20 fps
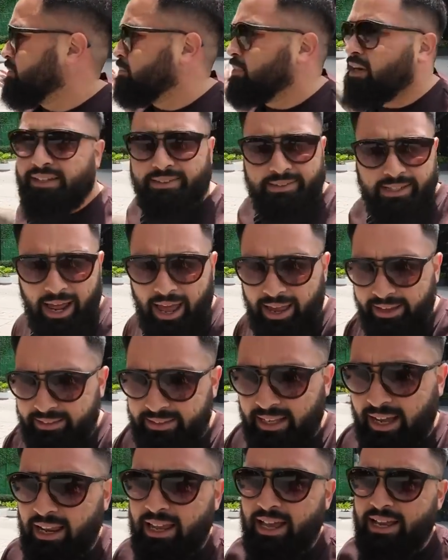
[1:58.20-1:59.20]
but it's nice.
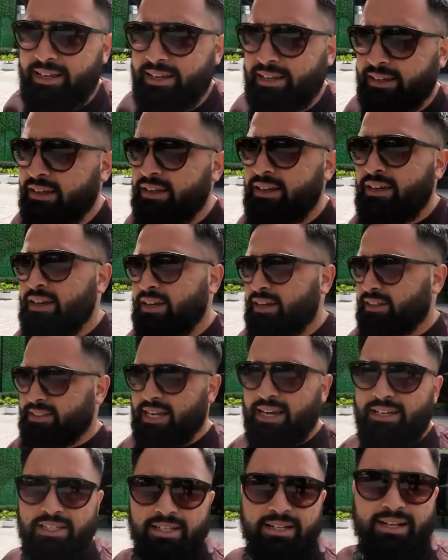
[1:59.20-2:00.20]
I like it. It's
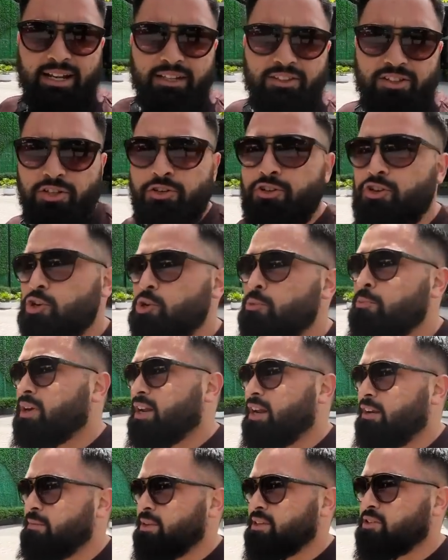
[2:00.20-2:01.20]
actually not too
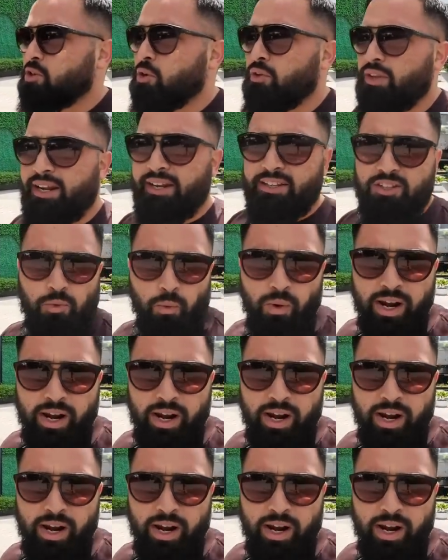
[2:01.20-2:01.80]
humid. I've been told that it's